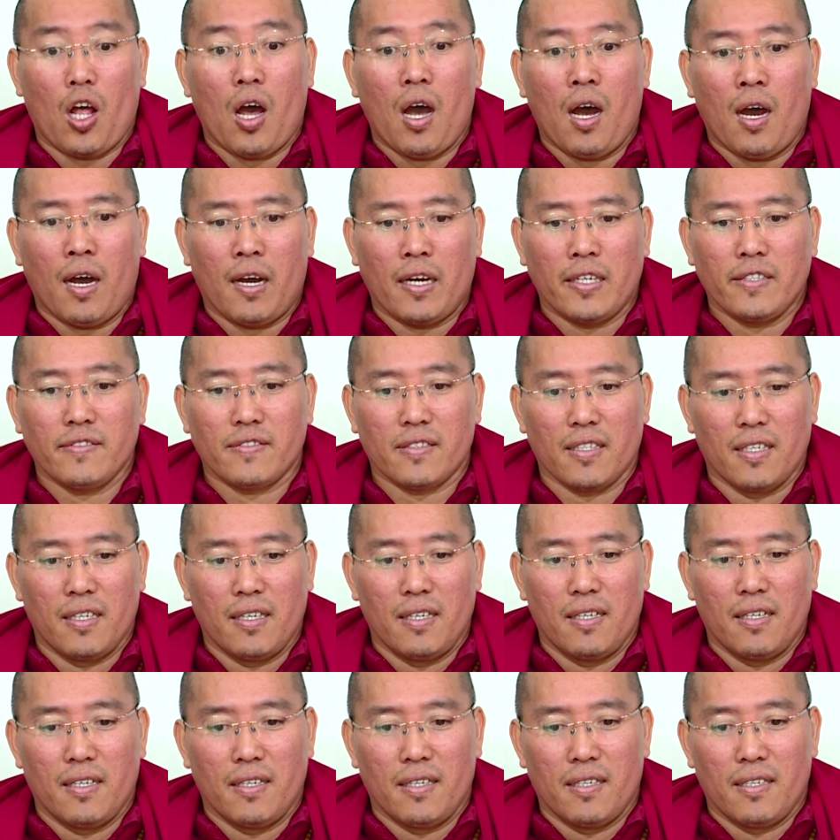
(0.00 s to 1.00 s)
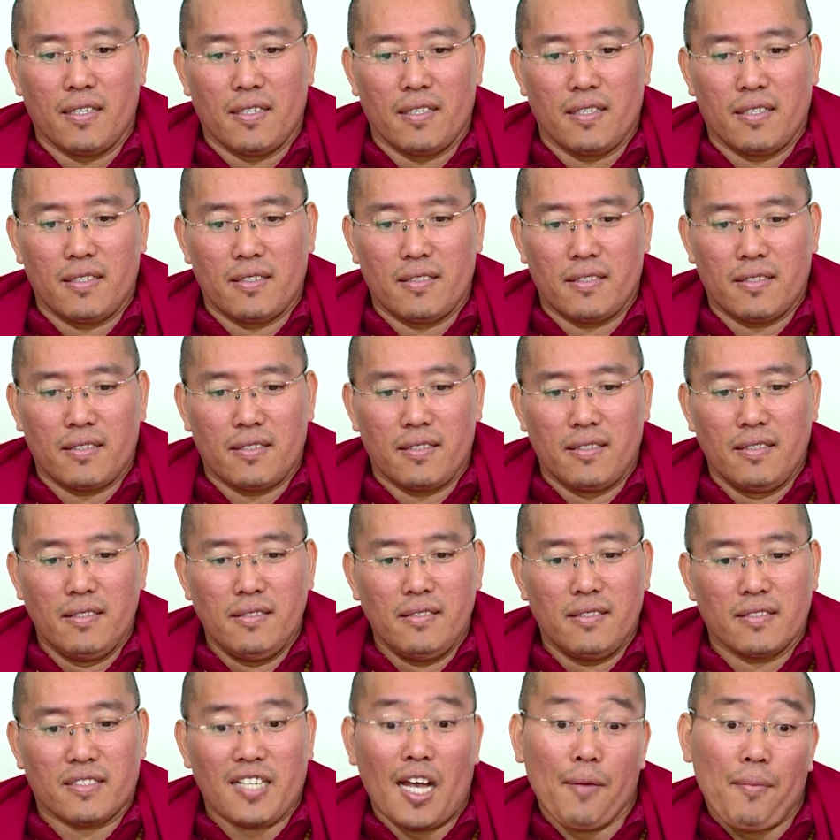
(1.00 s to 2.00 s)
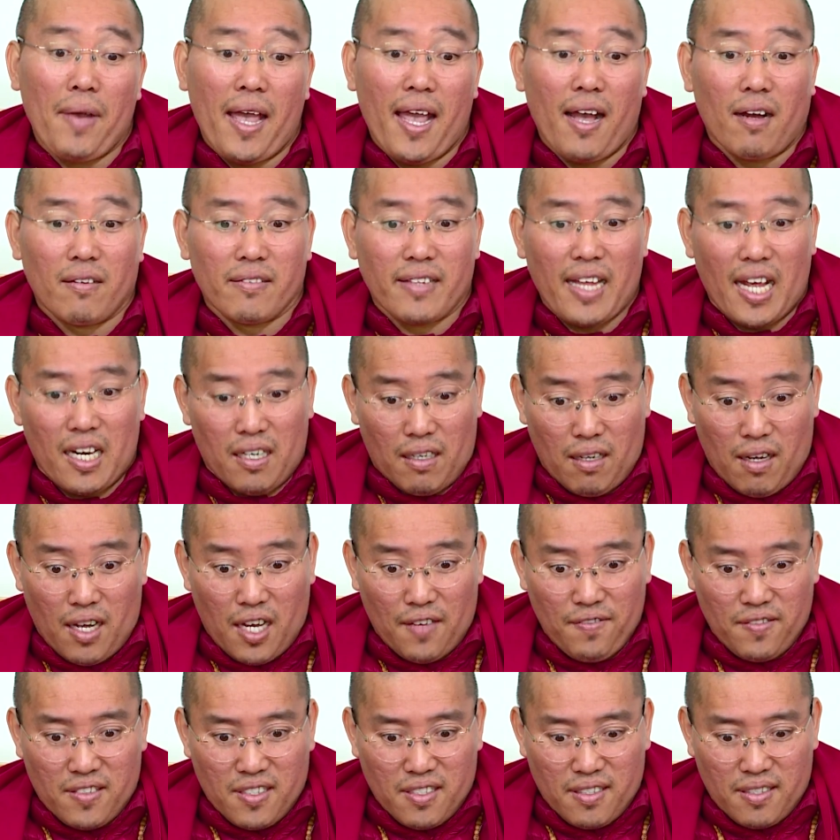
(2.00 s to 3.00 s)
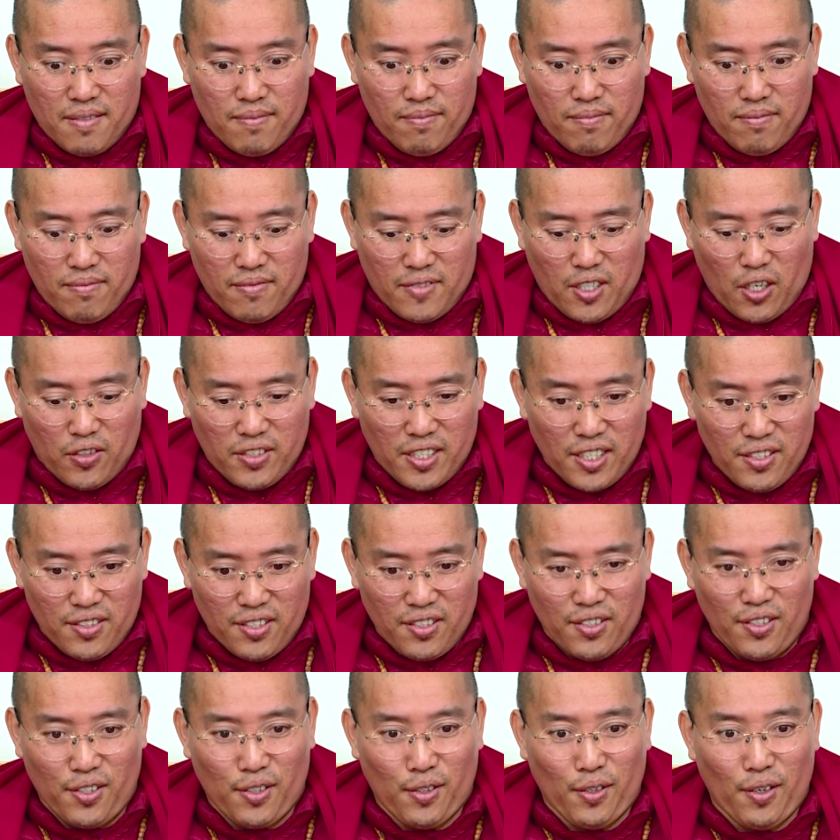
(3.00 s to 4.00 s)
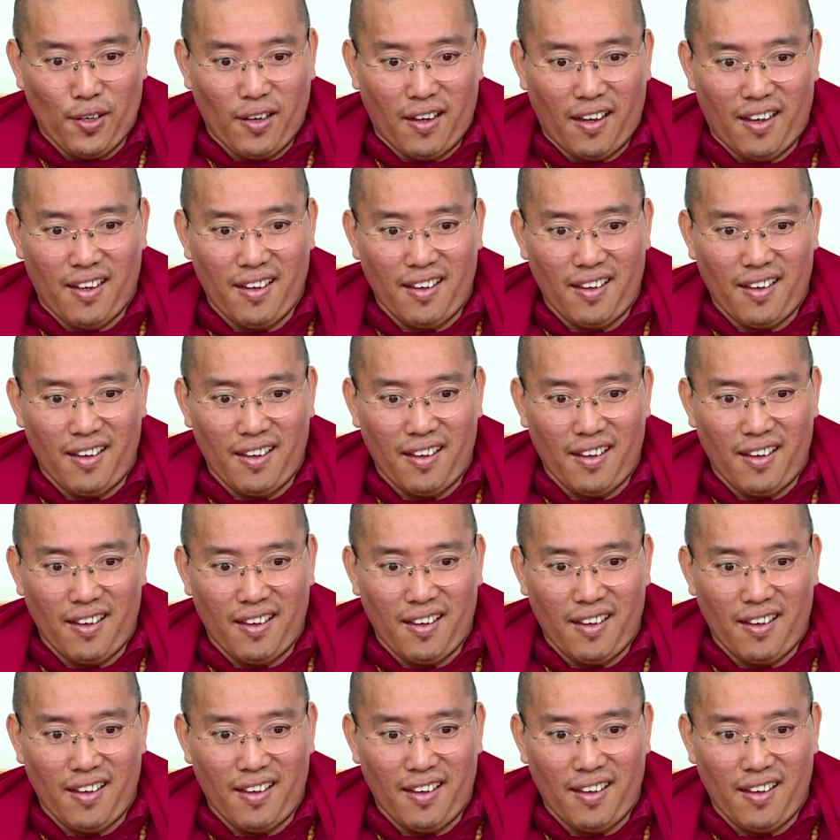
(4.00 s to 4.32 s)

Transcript: lives, somehow that life just goes into you.